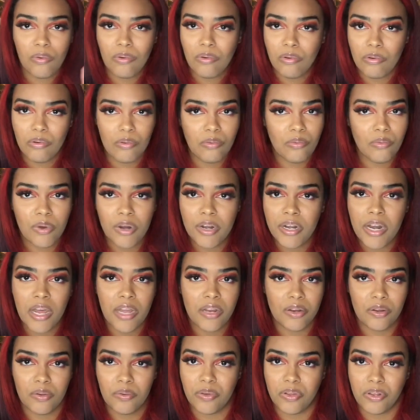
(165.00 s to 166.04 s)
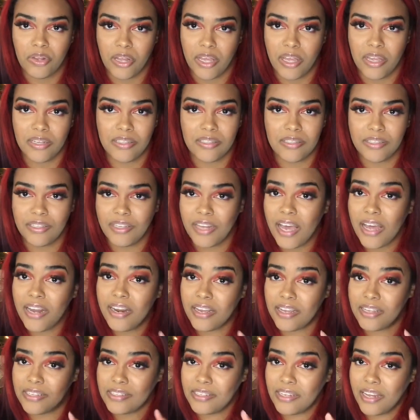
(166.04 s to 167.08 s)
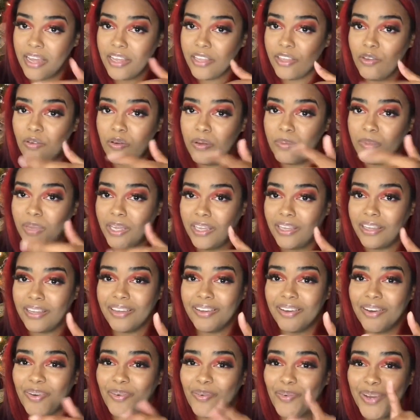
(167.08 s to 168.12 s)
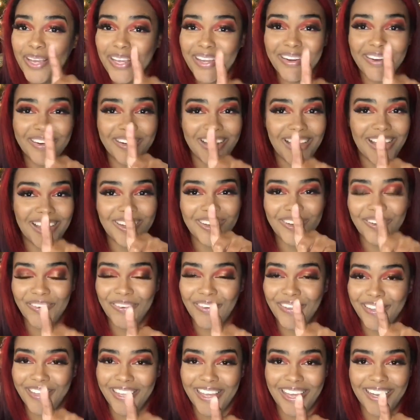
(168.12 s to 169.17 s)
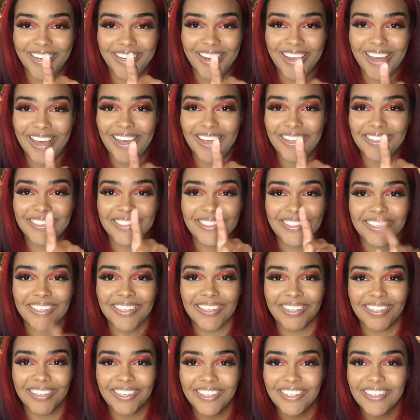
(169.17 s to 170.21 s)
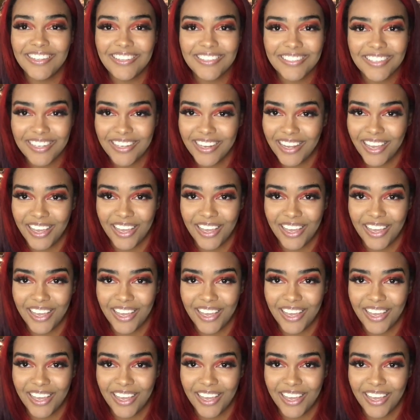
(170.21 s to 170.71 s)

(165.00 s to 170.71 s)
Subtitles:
We're not doing that. Not us, not you and me. We are not doing that. Not today.